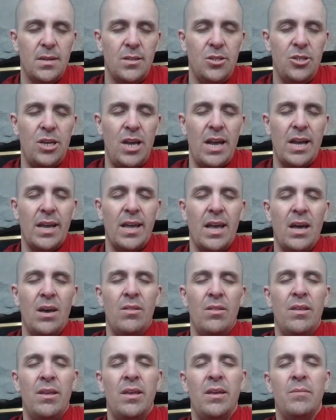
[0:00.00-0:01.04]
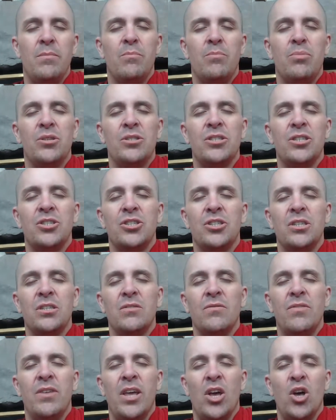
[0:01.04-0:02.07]
Check how the position
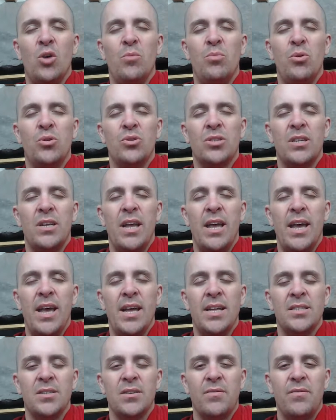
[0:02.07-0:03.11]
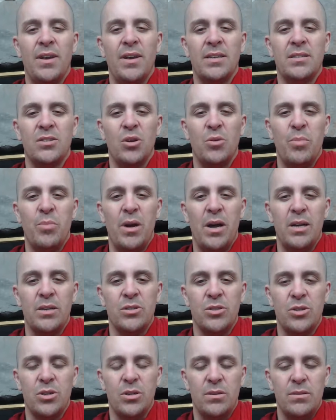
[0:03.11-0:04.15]
of the elbows and hands affects your
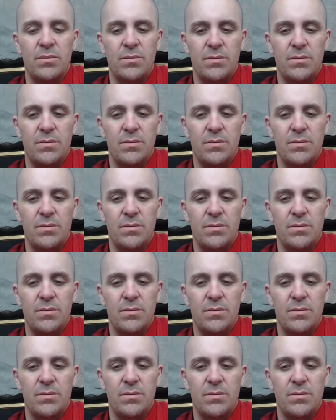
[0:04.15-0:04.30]
posture.